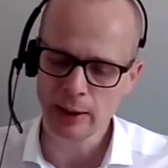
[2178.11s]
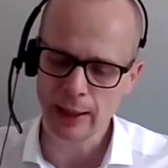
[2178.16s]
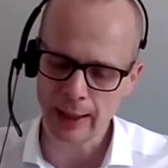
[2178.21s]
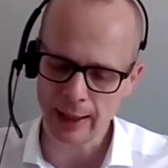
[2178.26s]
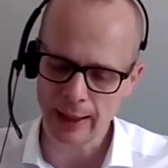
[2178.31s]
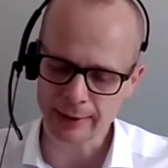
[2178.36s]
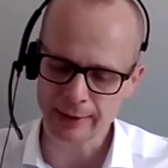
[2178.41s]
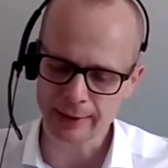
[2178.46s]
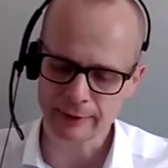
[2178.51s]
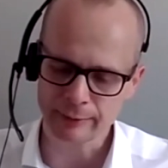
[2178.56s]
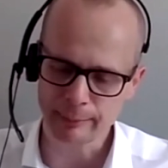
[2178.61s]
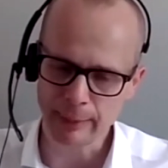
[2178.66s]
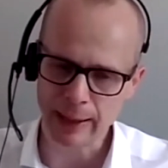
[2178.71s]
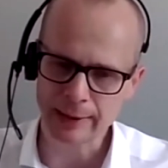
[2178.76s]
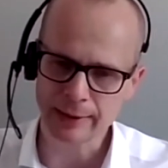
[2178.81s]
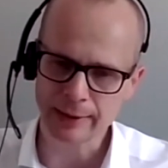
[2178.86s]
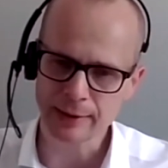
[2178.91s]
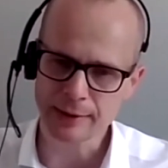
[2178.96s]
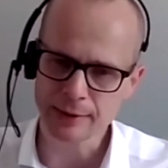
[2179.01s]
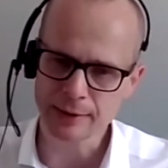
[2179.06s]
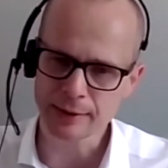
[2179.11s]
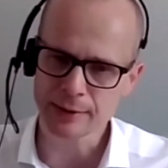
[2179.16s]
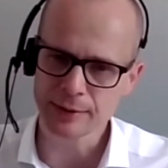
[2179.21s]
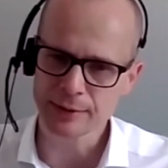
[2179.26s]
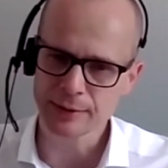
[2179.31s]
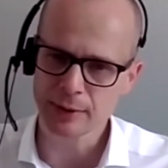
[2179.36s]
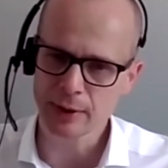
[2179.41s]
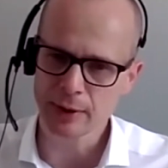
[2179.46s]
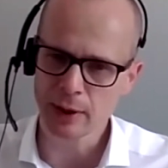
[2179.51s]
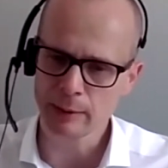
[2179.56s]
active
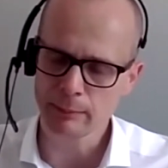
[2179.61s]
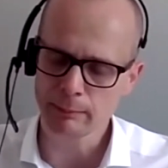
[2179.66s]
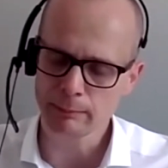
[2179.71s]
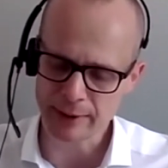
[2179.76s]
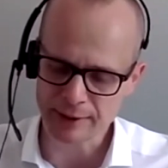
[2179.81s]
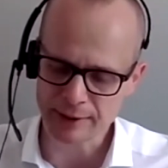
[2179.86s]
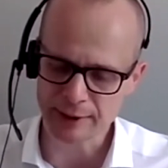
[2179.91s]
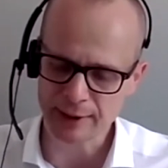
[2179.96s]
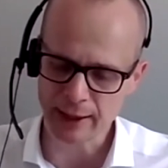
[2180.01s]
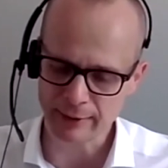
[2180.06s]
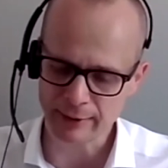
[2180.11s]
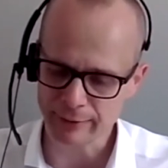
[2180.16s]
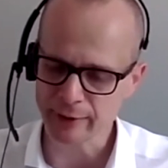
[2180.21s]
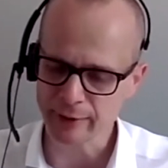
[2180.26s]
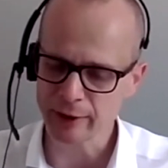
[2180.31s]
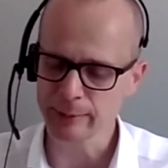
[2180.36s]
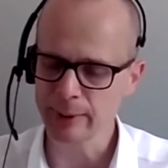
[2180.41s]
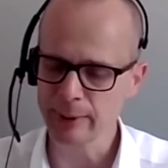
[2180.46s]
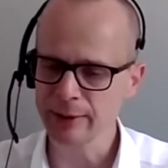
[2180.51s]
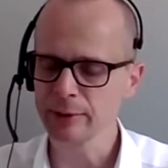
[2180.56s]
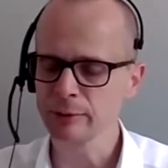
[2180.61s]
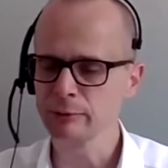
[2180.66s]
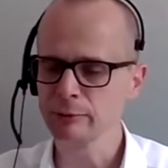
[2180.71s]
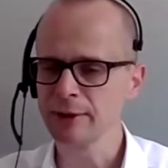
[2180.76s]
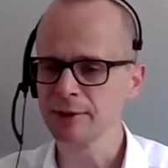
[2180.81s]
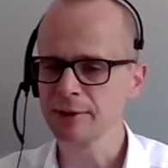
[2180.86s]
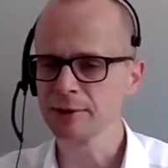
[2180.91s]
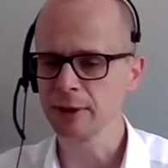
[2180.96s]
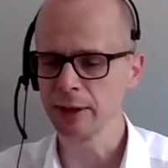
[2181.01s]
managers mitigate fundamental risks.